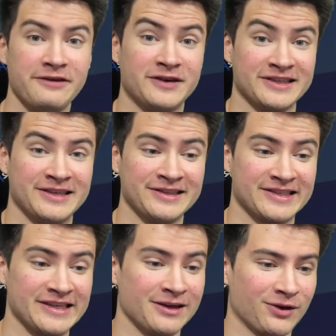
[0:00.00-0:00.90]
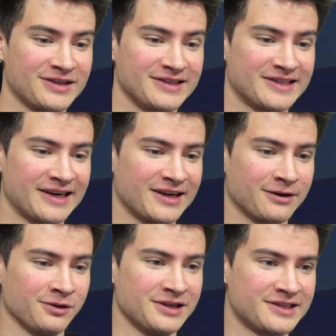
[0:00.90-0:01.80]
If you guys didn't see, Liechtenstein
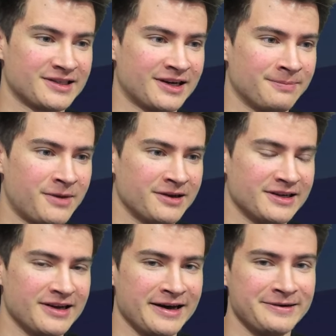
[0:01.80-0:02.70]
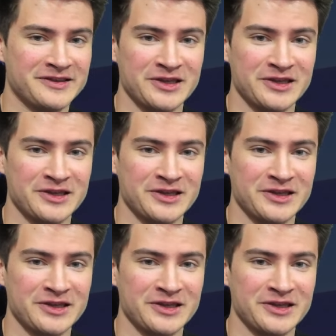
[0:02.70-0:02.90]
got released on Monday night,